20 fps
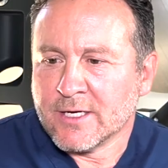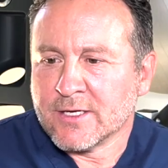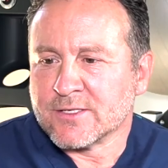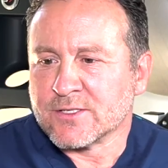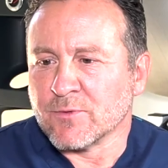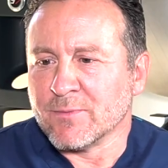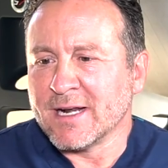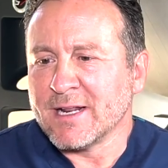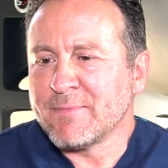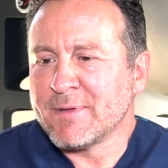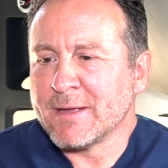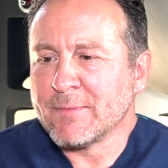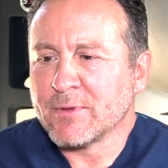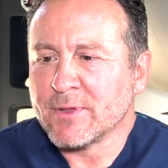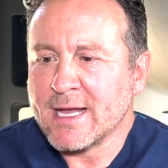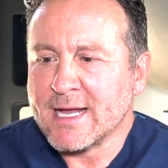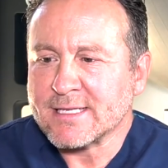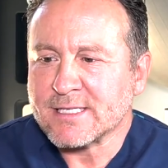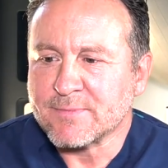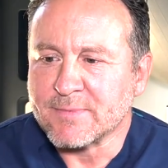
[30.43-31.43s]
So many people
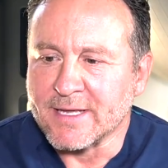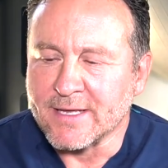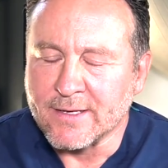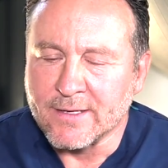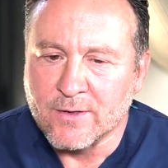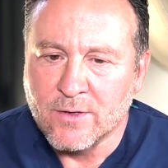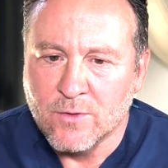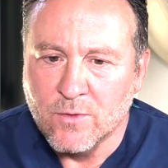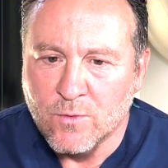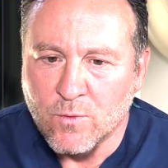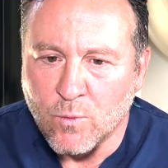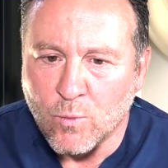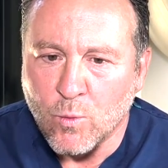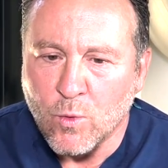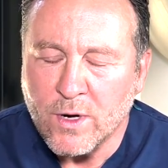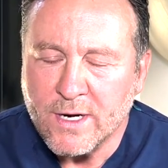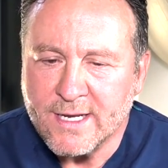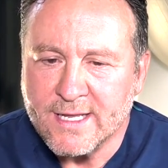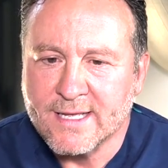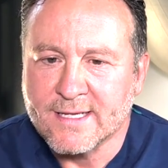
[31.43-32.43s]
ask me,
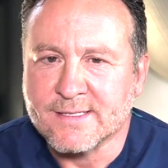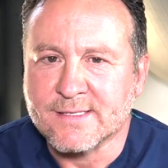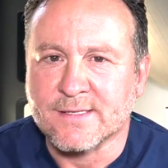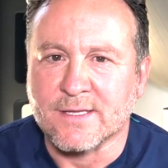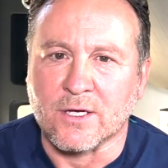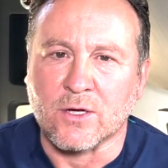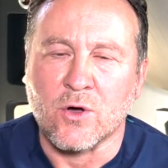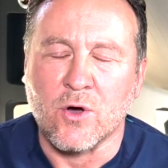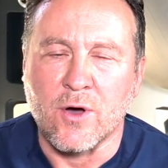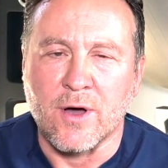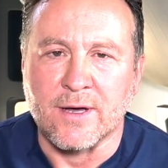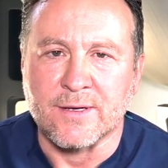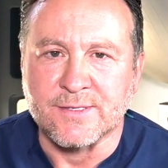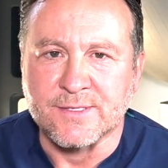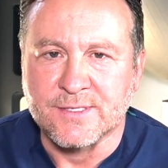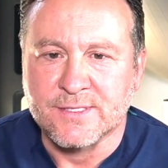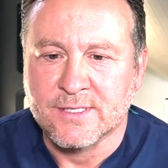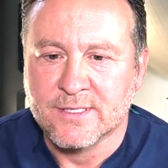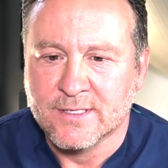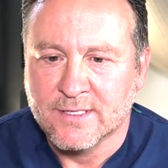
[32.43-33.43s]
what is the
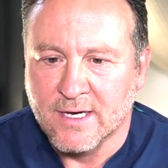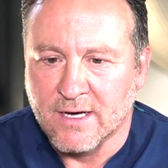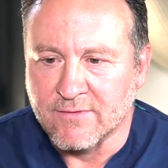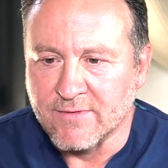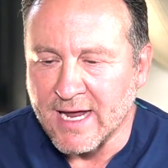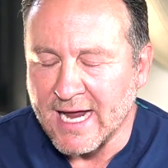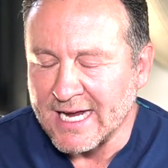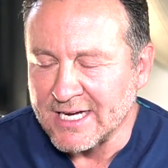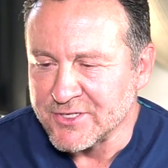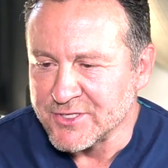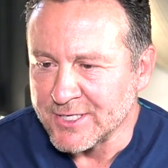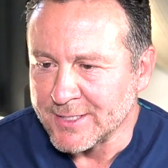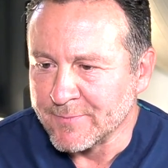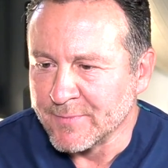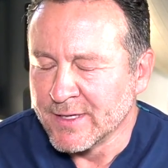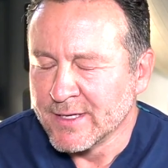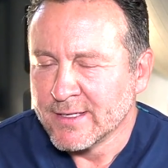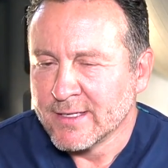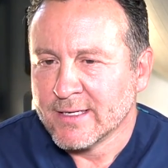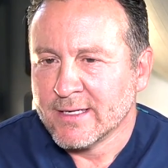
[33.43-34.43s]
cause of aging?
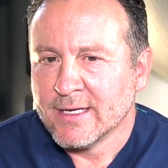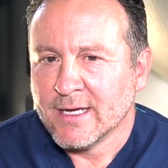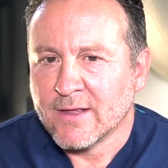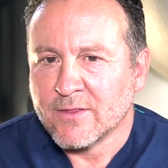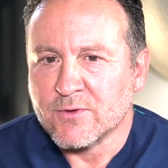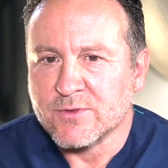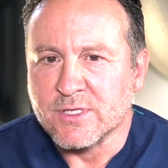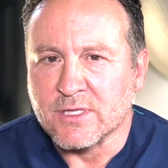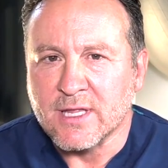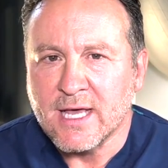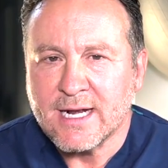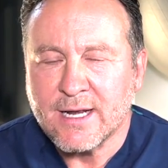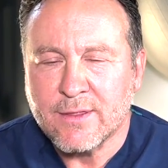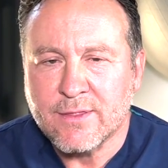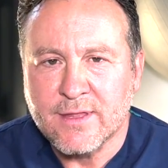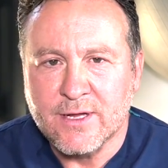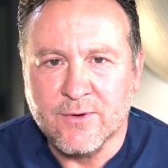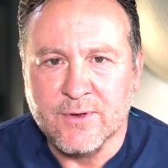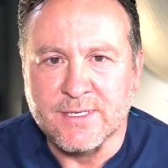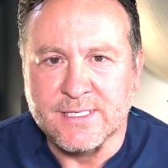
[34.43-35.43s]
And there's a lot of
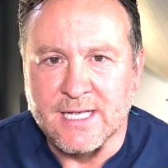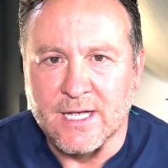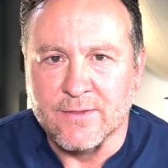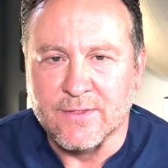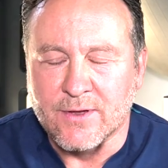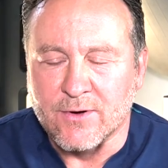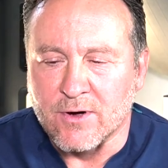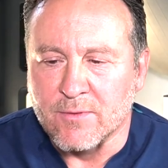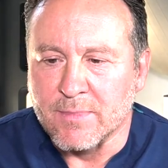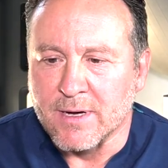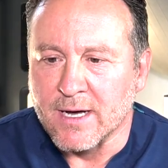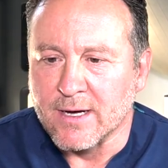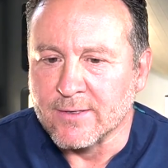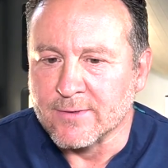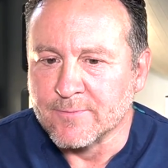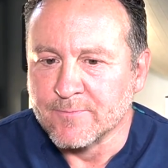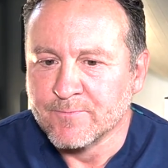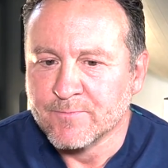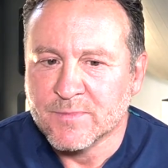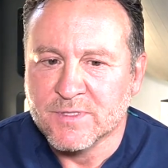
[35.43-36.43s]
theories out there
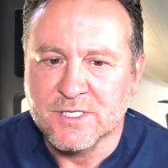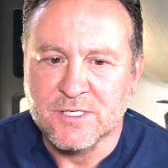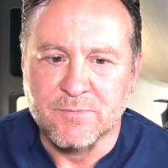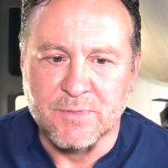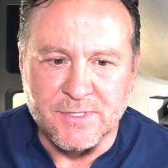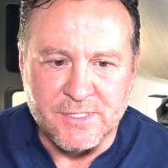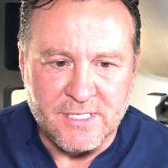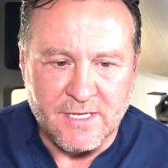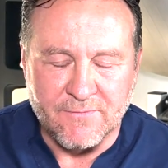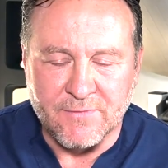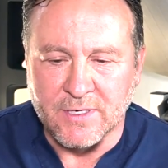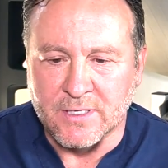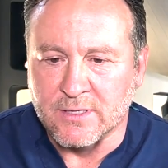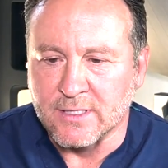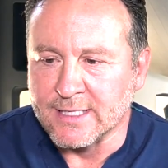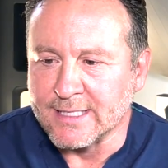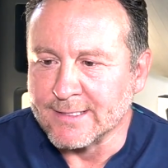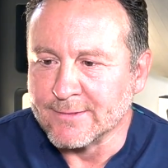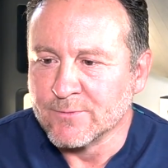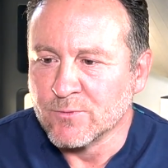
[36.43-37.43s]
about
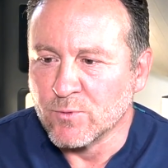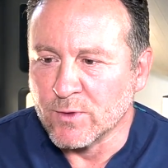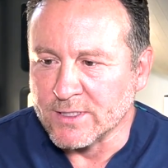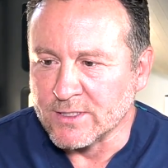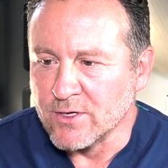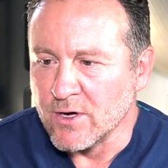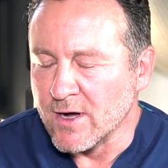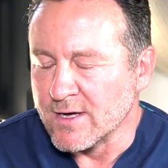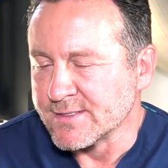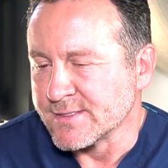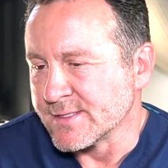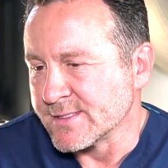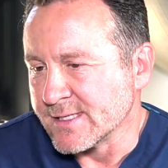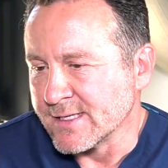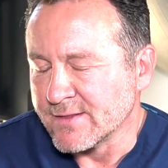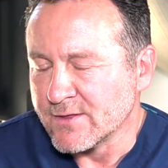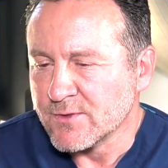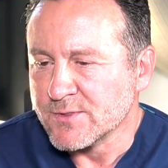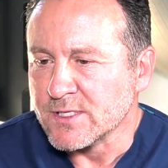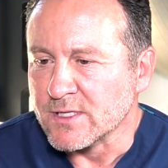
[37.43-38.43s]
specifically what causes
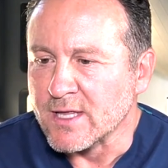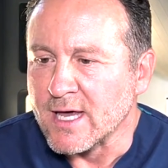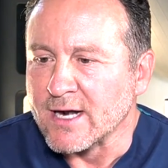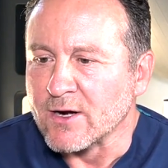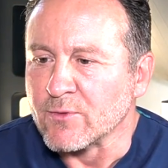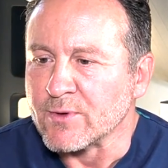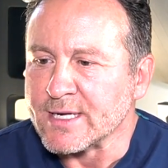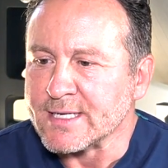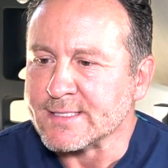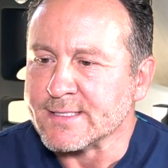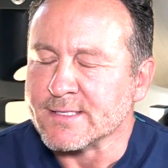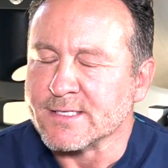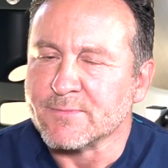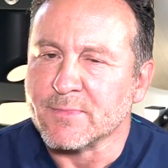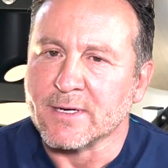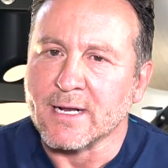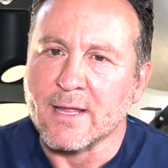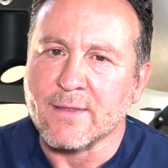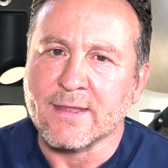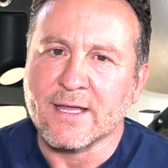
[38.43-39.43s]
it. There's a lot of reasons,
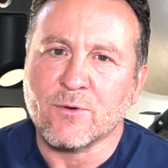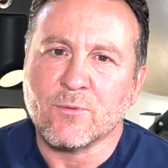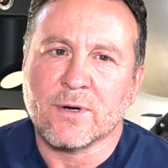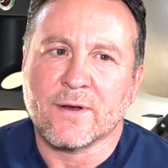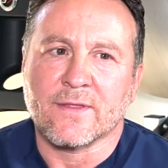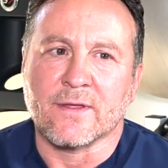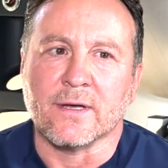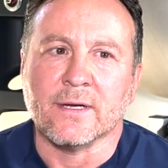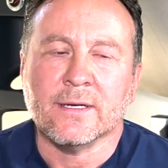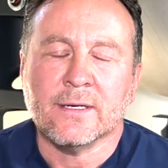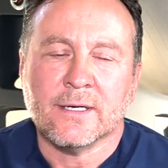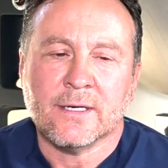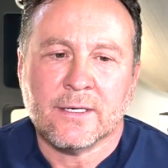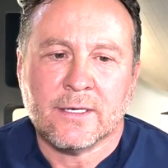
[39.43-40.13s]
but I think one of the